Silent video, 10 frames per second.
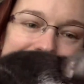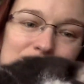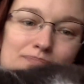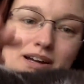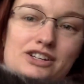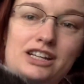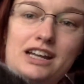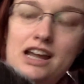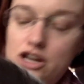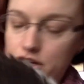Budgie.
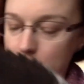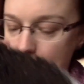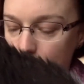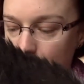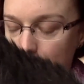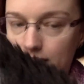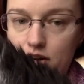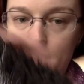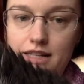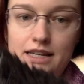She's not feeling
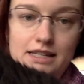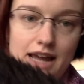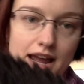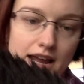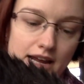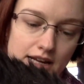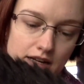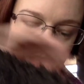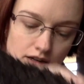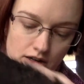great today.
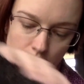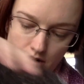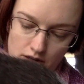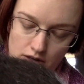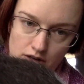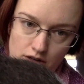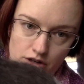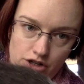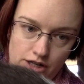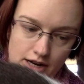
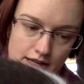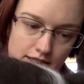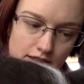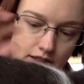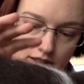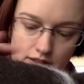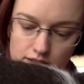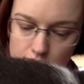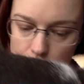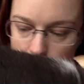She has a little
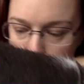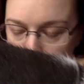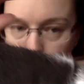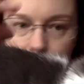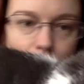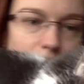something